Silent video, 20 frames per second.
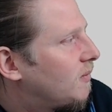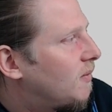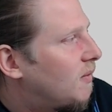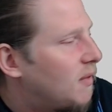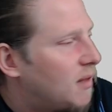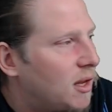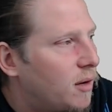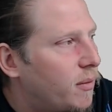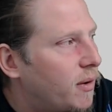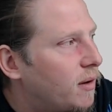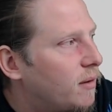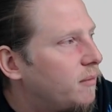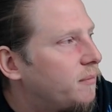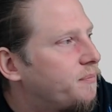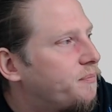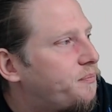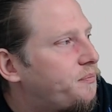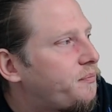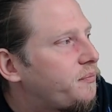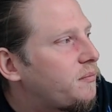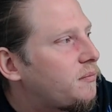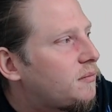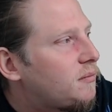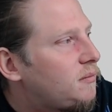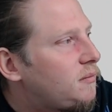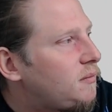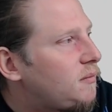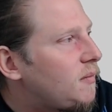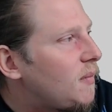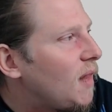There we go.
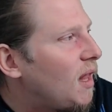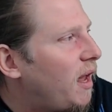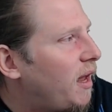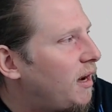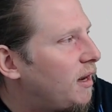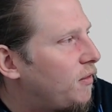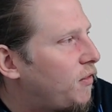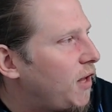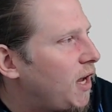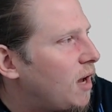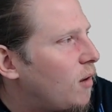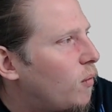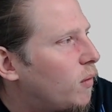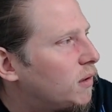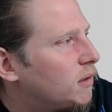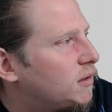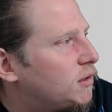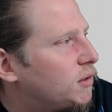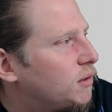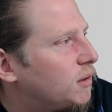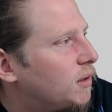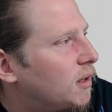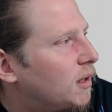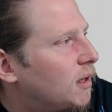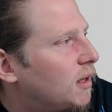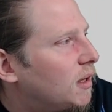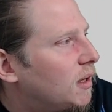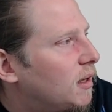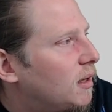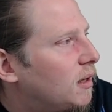And I think I want to
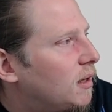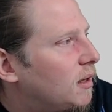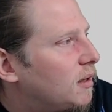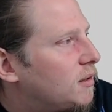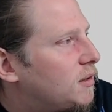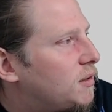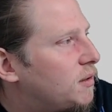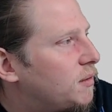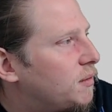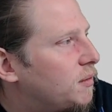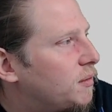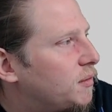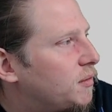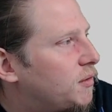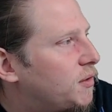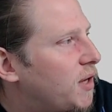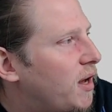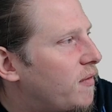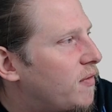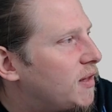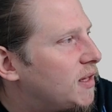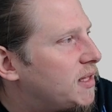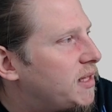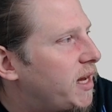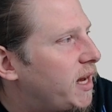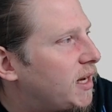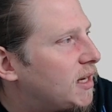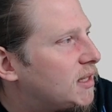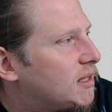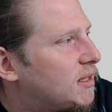have the
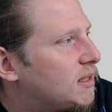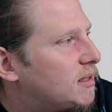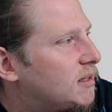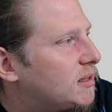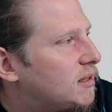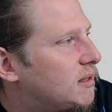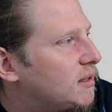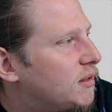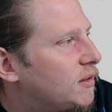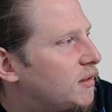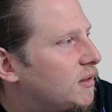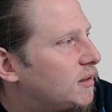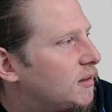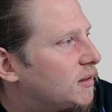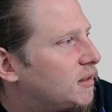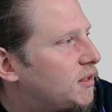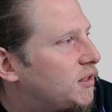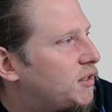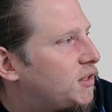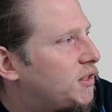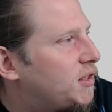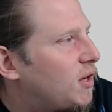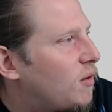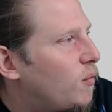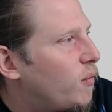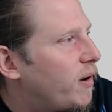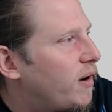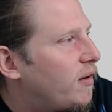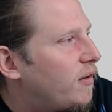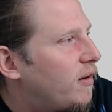text
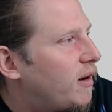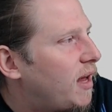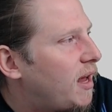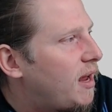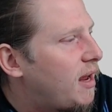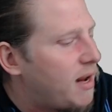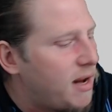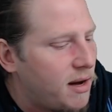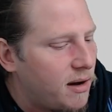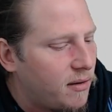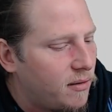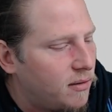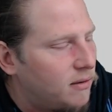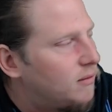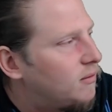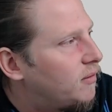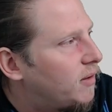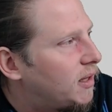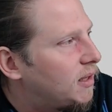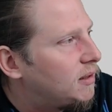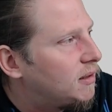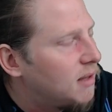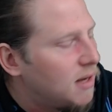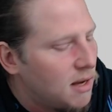somewhere here, right?